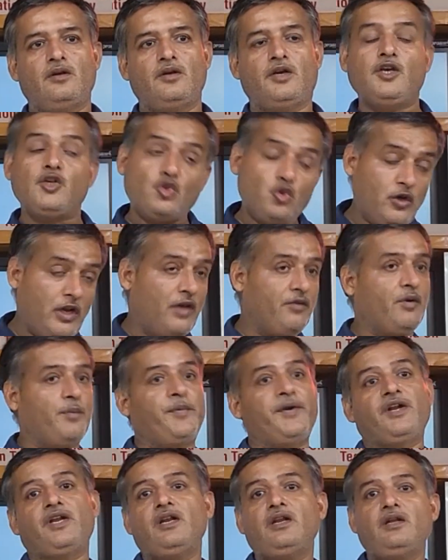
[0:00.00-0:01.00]
He should have a
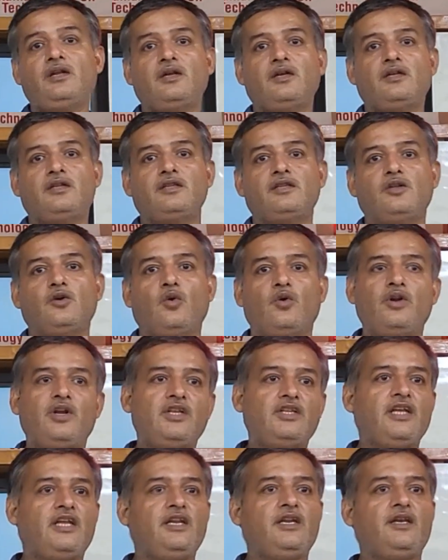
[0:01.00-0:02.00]
printer,
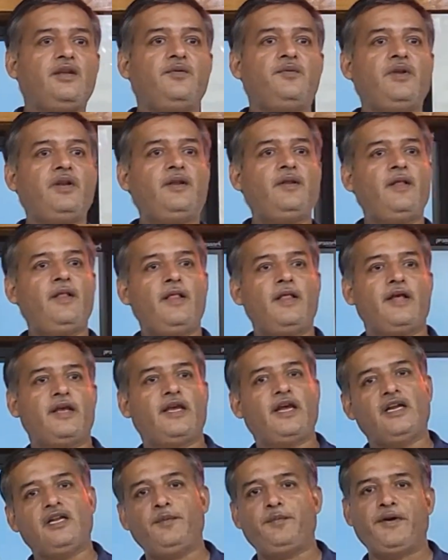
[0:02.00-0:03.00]
only then he will
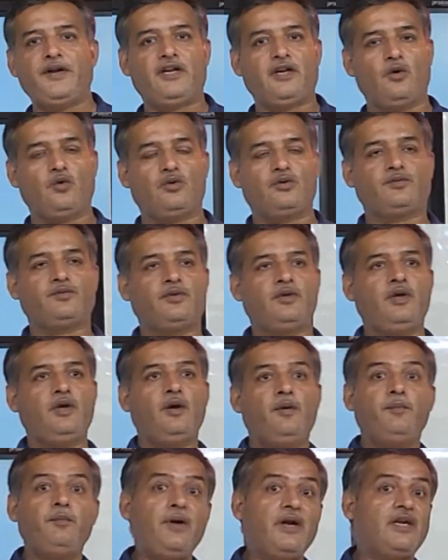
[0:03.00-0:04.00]
get a printout.
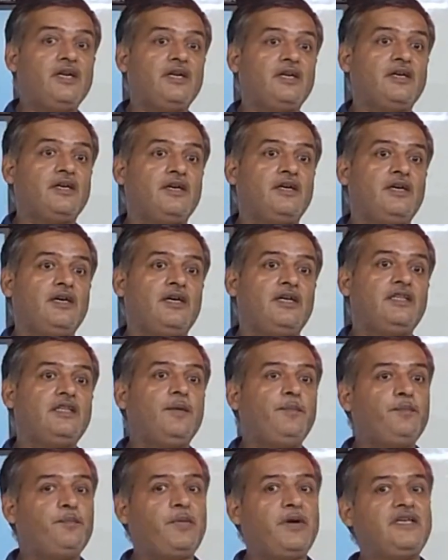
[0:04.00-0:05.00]
But
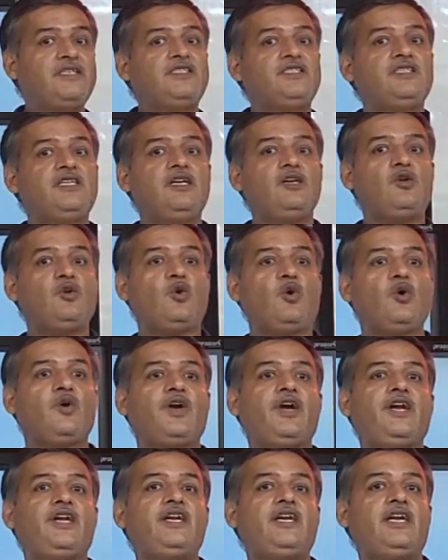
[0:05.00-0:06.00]
the person
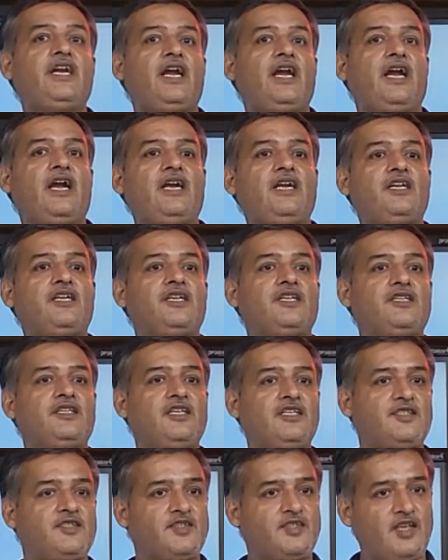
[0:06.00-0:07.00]
located at
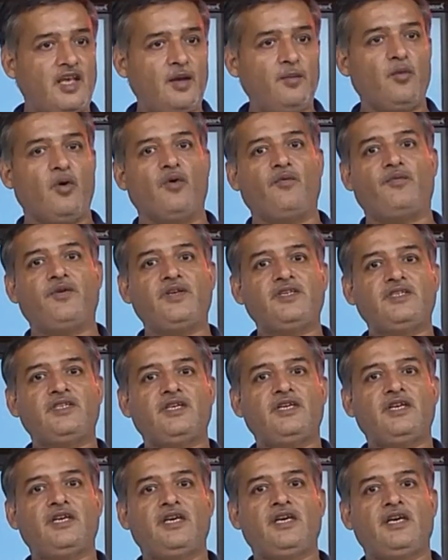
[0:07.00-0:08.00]
the same office
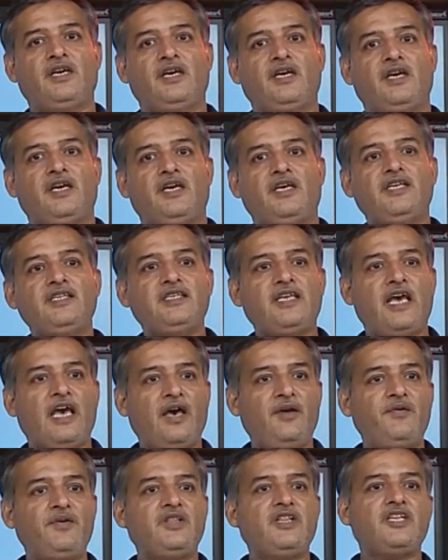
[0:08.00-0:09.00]
is
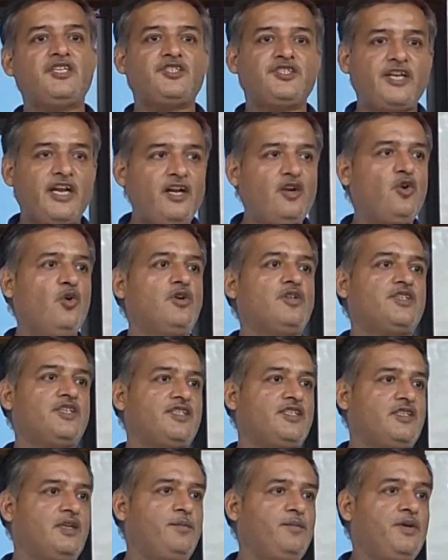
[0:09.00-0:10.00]
having the standalone
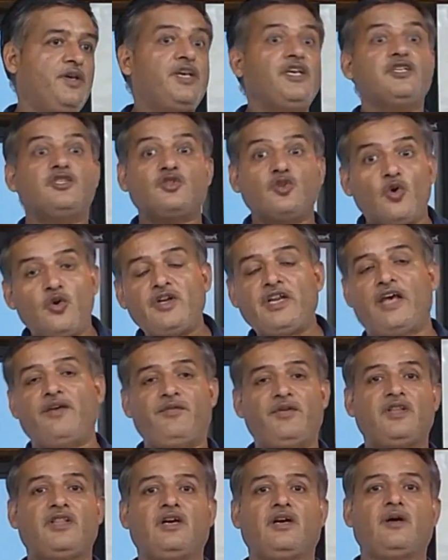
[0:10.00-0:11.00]
system, is not
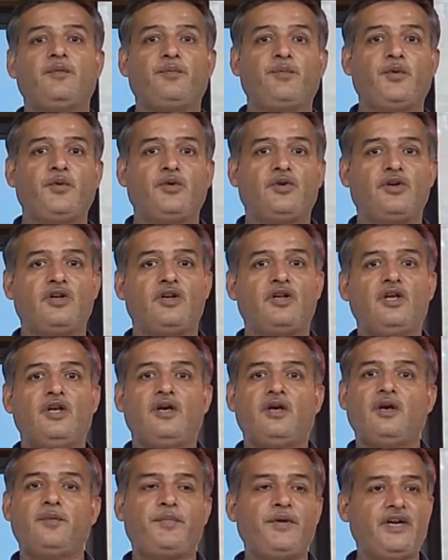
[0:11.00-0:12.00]
having the computer,
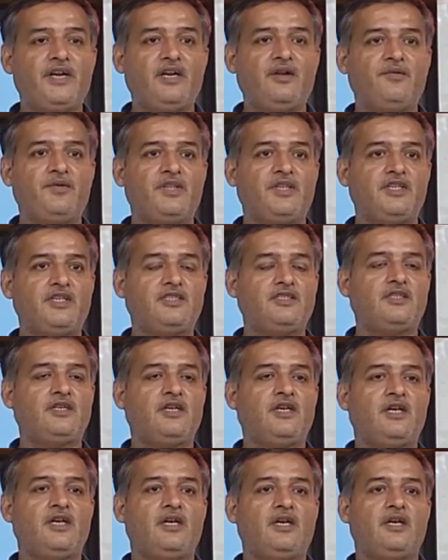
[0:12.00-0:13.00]
a printer with
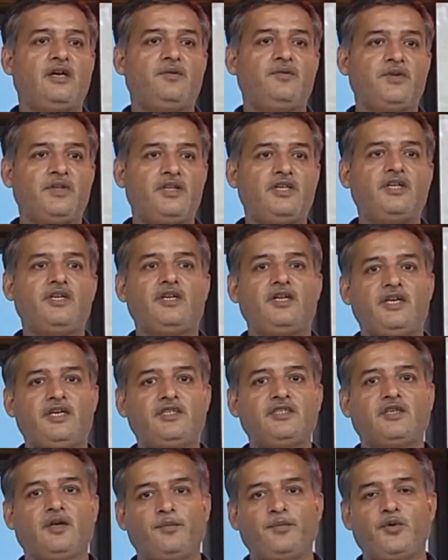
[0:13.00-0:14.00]

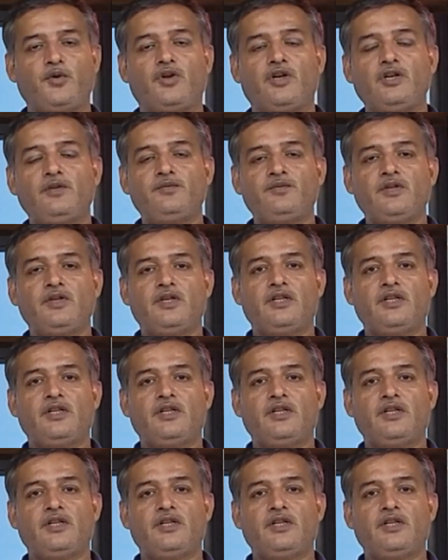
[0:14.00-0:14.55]
its computer,